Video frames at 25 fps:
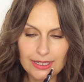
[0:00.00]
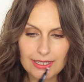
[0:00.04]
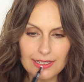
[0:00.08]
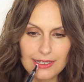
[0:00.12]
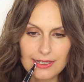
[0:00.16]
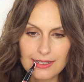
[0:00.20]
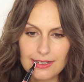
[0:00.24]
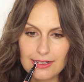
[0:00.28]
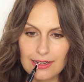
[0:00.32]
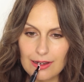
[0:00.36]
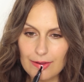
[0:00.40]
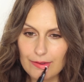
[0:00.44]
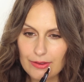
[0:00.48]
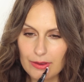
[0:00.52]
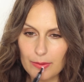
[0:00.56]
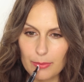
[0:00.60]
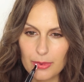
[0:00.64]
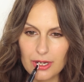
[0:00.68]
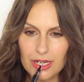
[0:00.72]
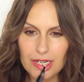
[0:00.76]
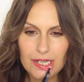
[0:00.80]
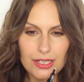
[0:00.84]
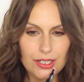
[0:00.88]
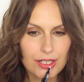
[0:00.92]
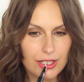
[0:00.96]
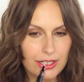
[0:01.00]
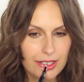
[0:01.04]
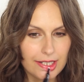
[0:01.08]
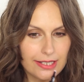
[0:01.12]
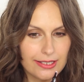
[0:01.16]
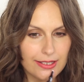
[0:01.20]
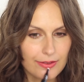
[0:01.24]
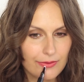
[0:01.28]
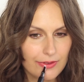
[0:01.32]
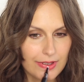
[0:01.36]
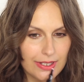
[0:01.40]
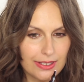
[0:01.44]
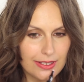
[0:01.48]
I love the
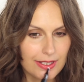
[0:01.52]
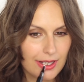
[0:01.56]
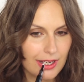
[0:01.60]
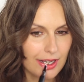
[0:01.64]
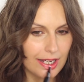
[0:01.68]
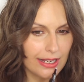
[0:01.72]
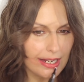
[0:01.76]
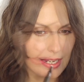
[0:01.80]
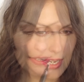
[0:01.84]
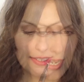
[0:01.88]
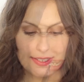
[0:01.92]
peachiness of this colour.